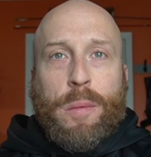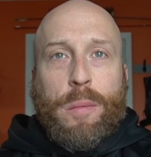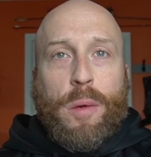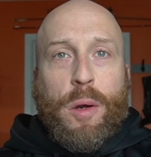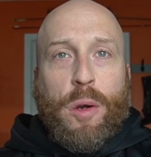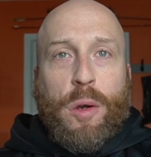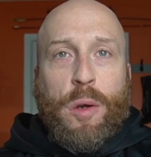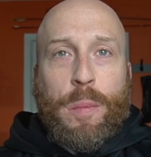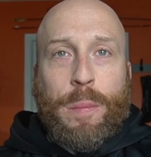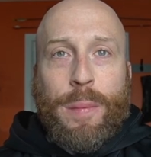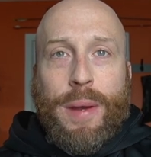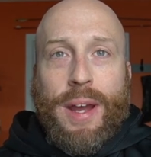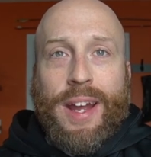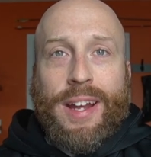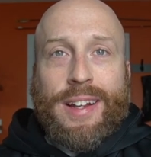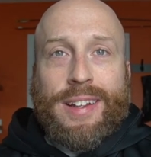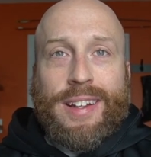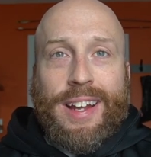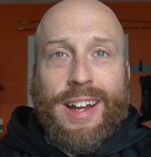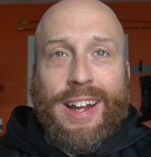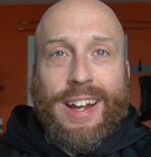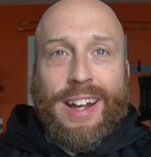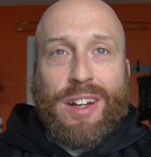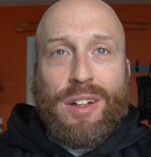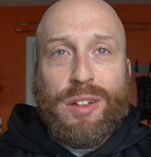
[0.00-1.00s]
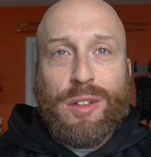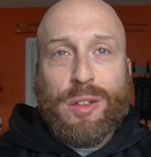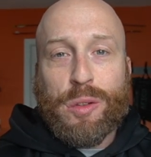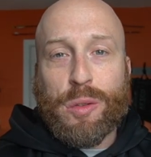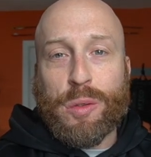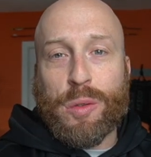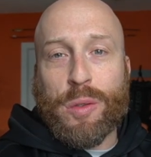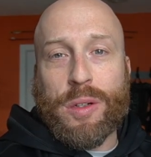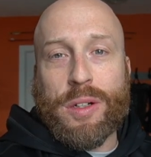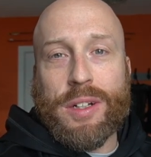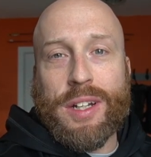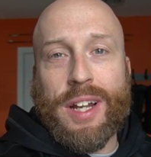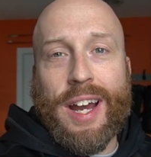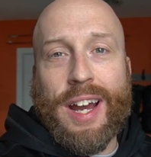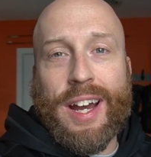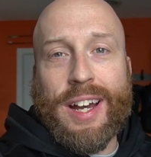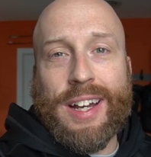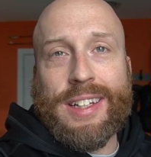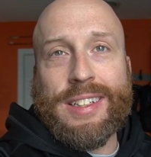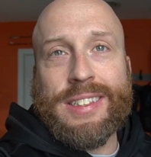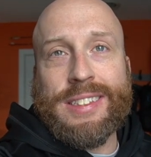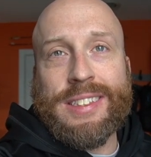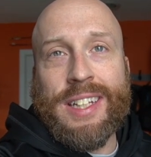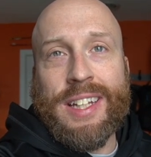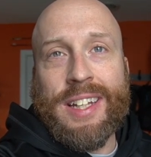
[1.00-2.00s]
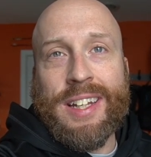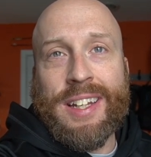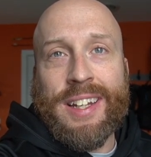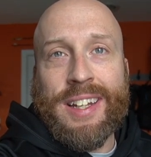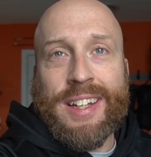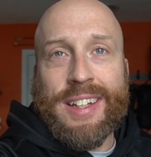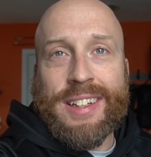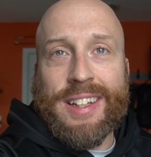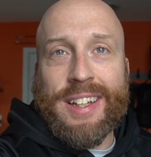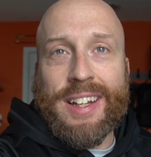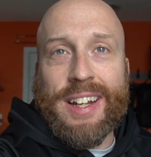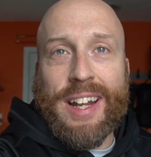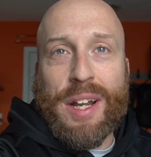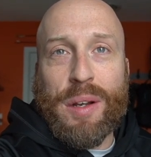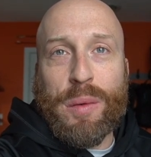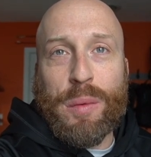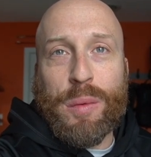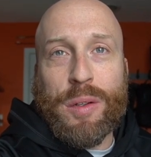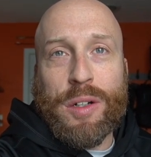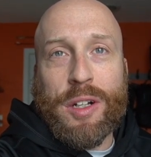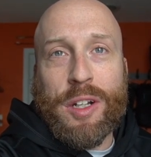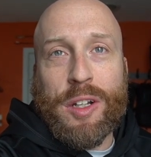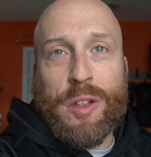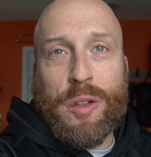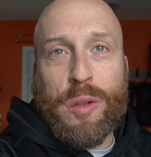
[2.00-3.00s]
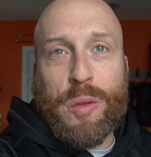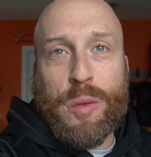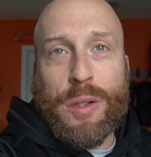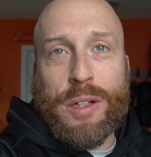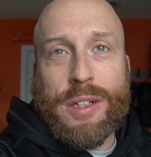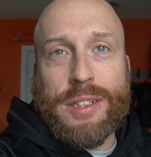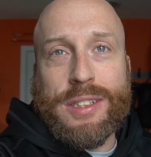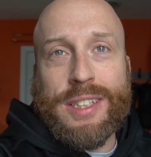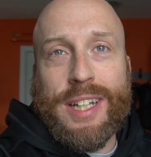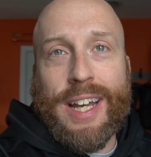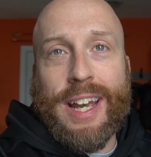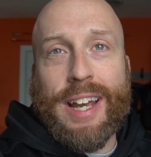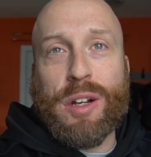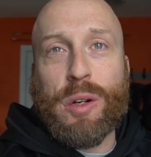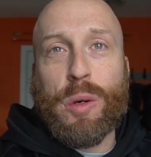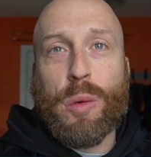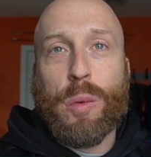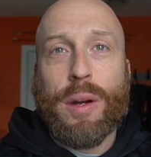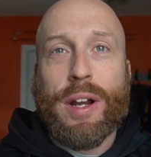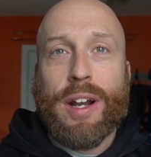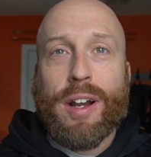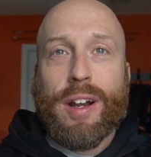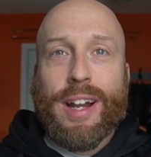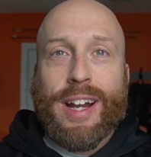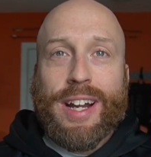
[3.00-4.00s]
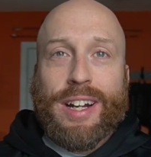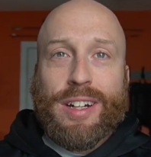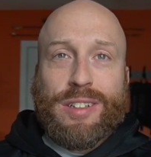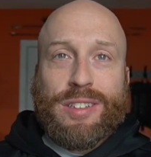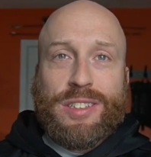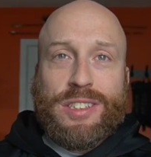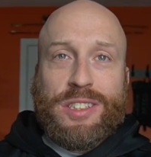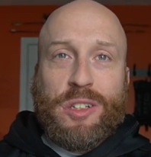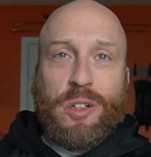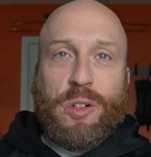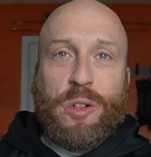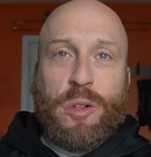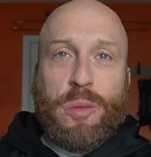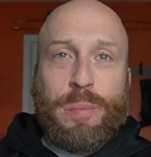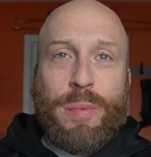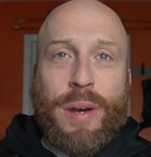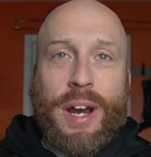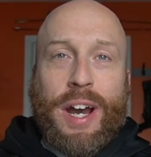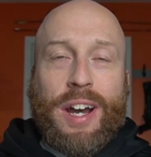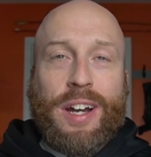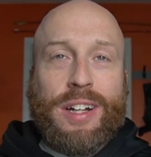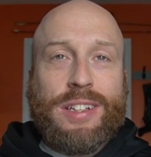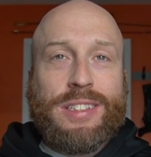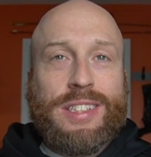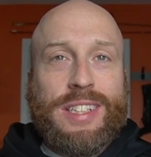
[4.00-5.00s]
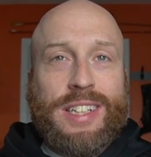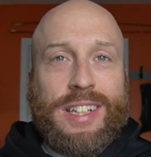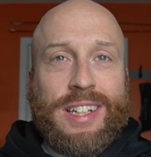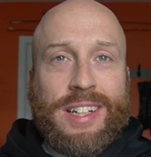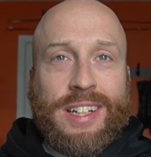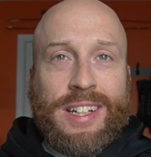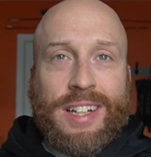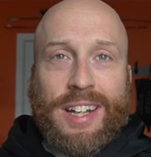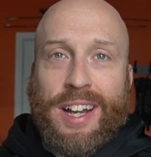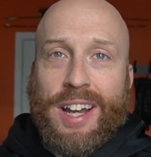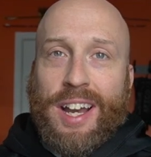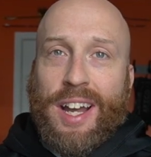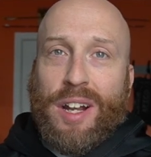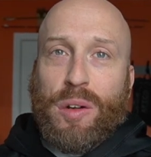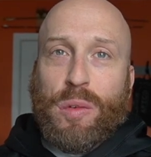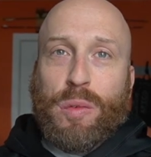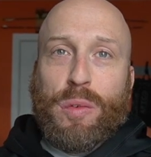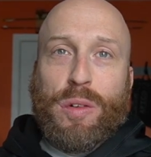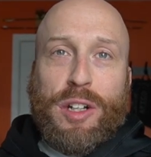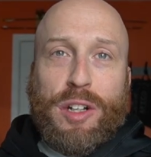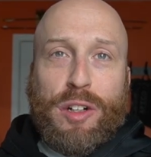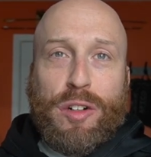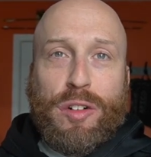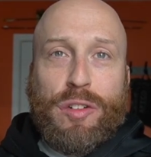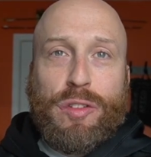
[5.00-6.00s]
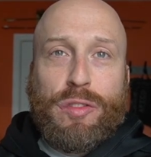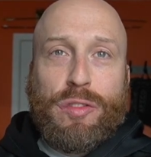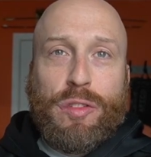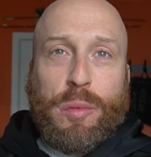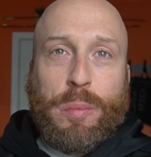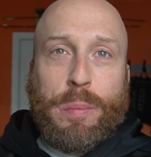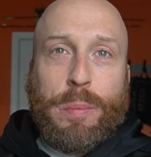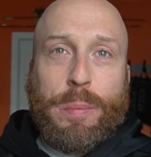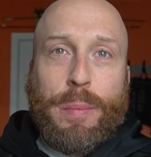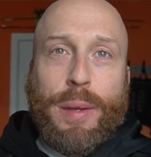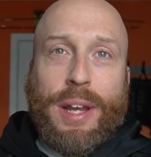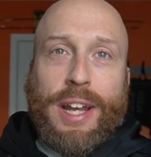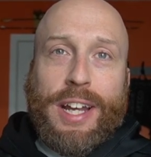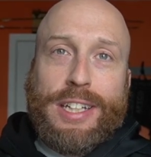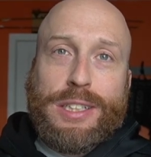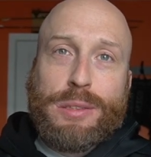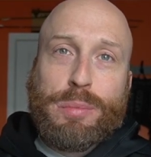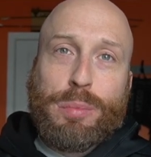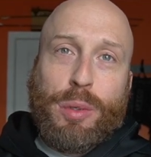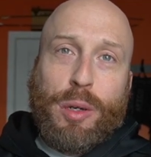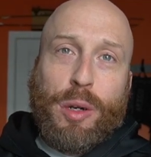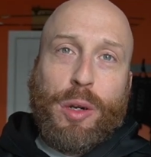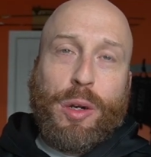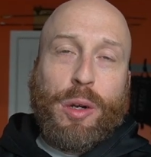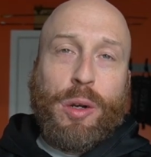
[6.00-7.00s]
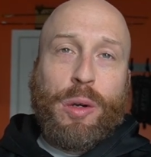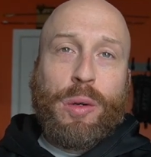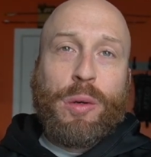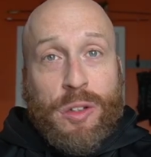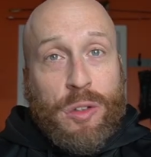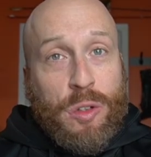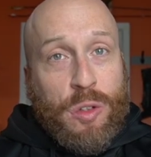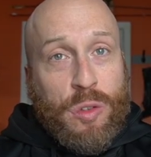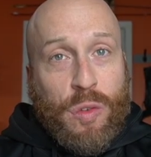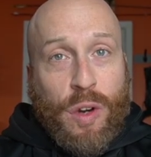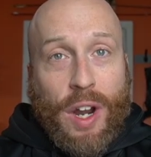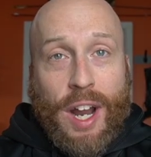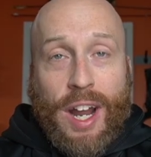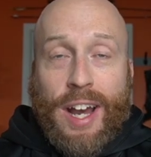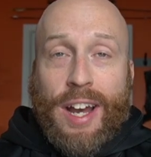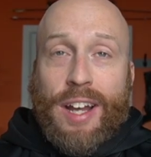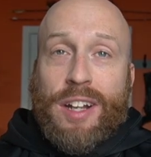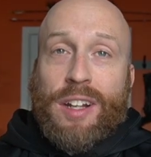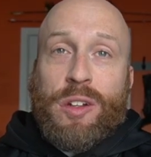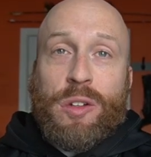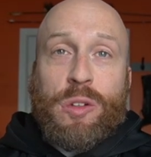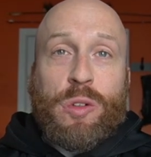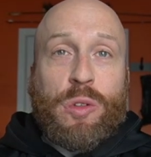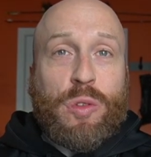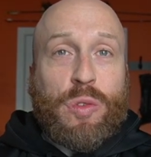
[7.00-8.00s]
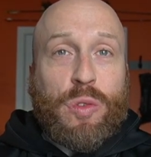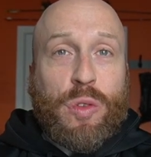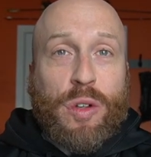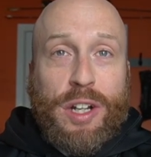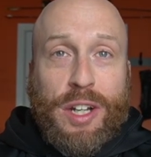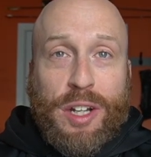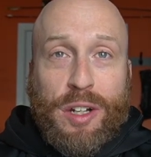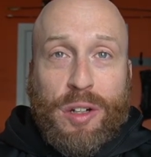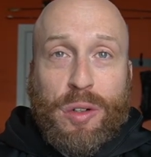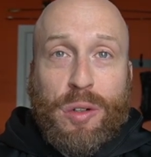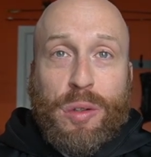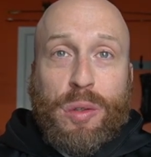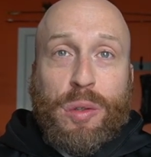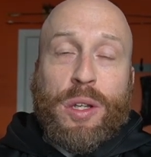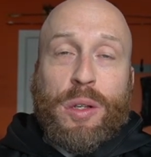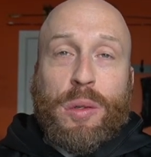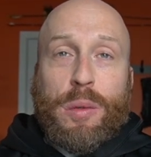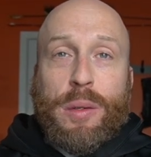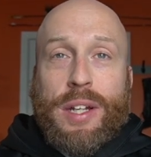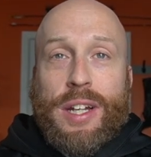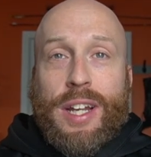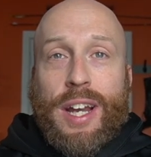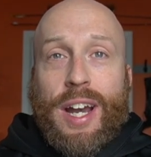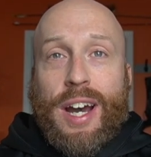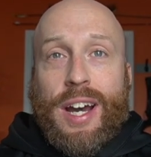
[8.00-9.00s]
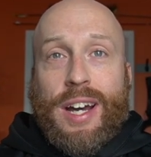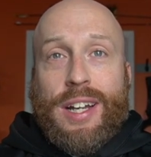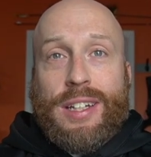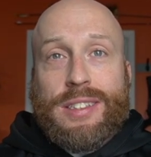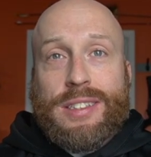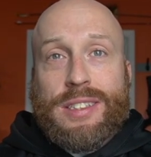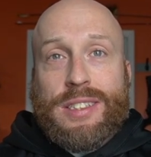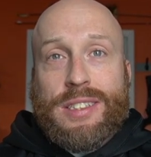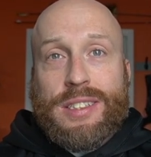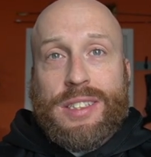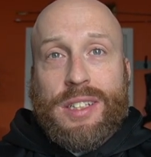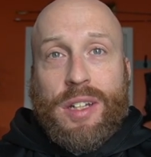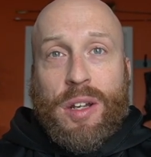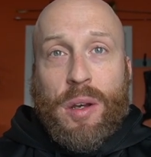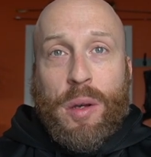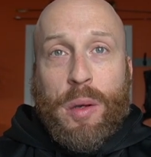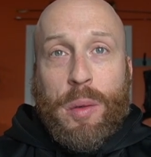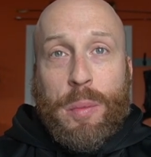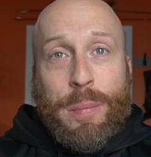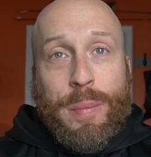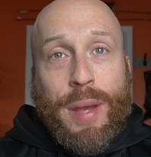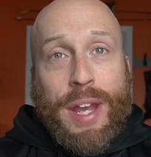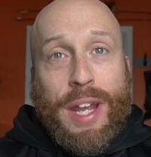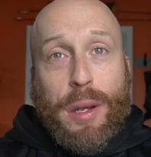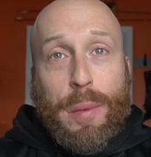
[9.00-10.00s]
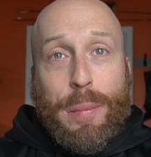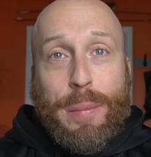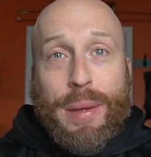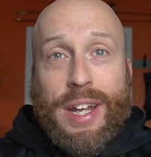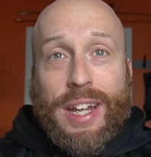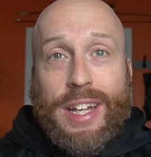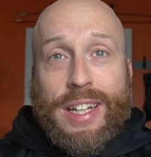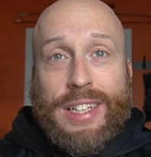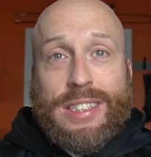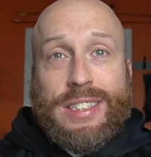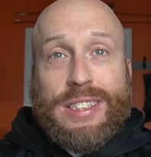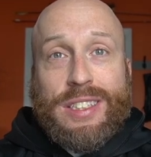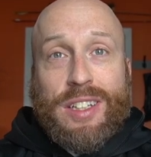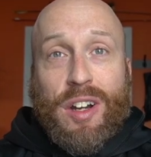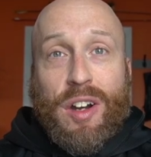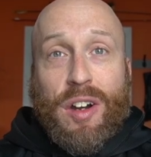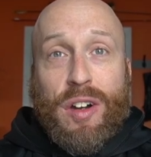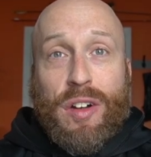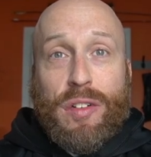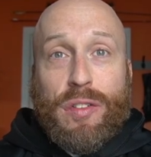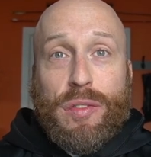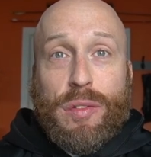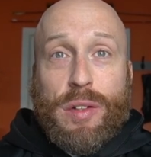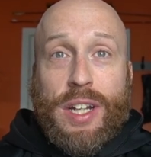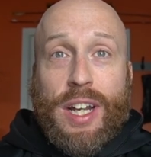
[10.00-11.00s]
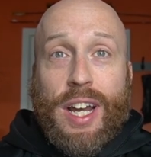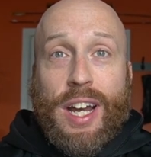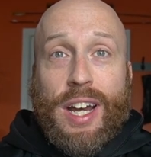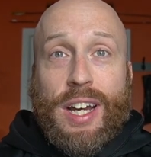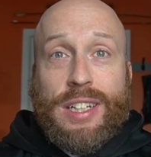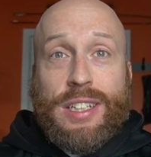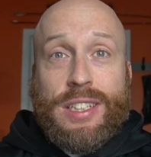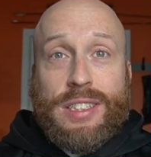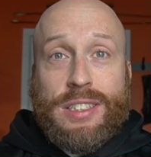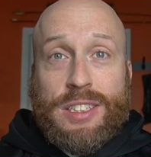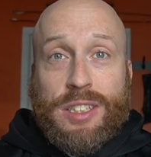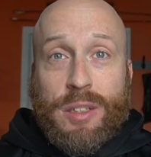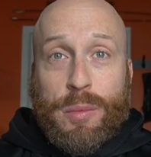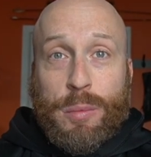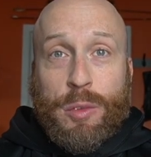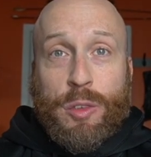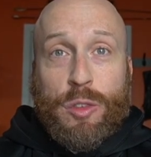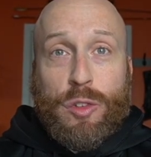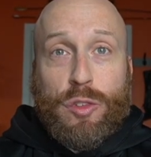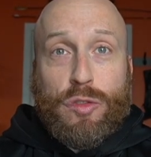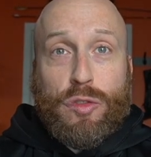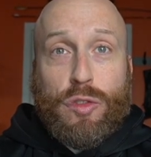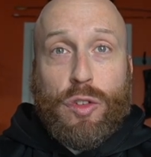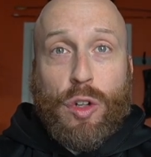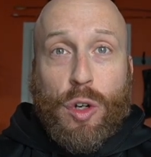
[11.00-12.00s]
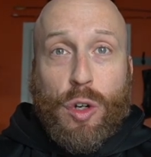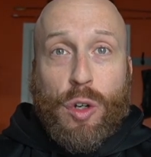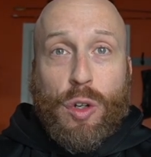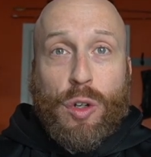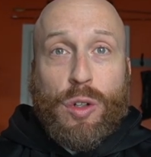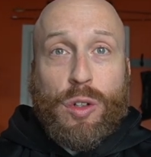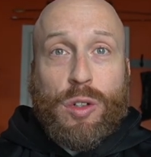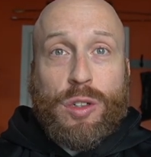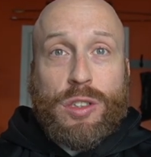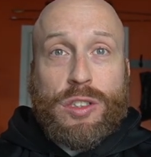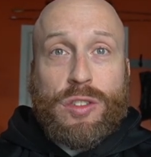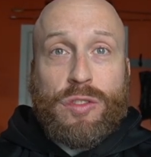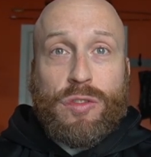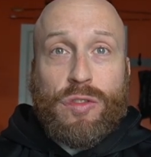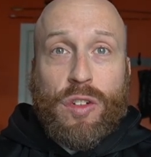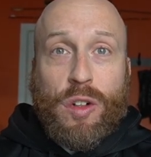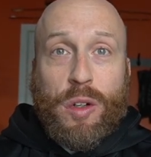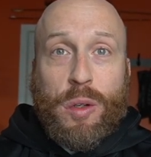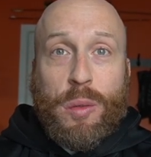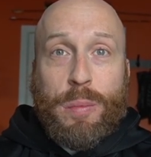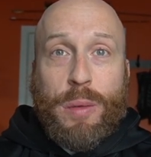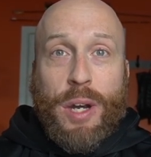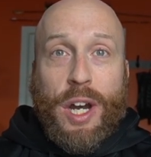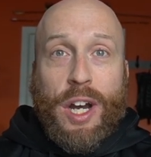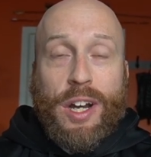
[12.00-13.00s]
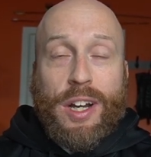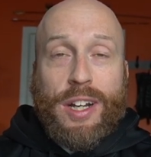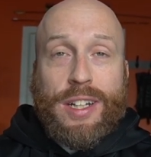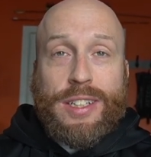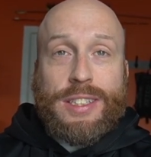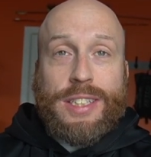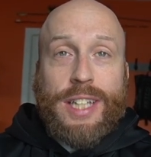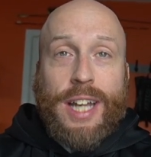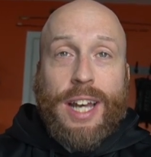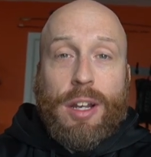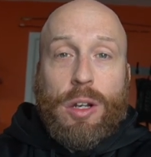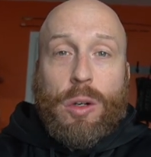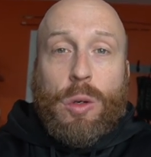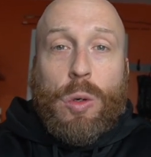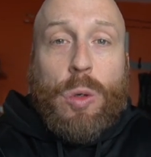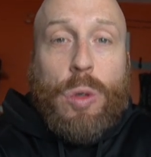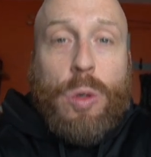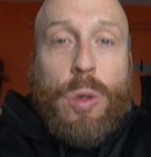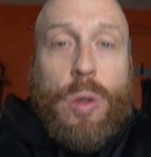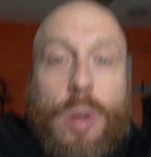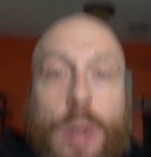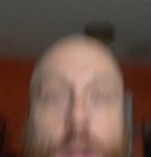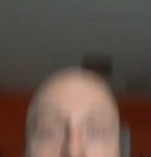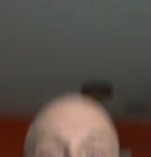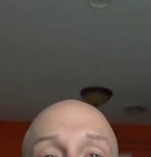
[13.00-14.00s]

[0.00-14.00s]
Welcome back to Outdoor'd Guys. Today we're gonna do a Tackle Warehouse unboxing. I got a reel from Bass Pro. New rod, a new reel. We got some Megabass stuff. We got some new frogs from uh, Teckel.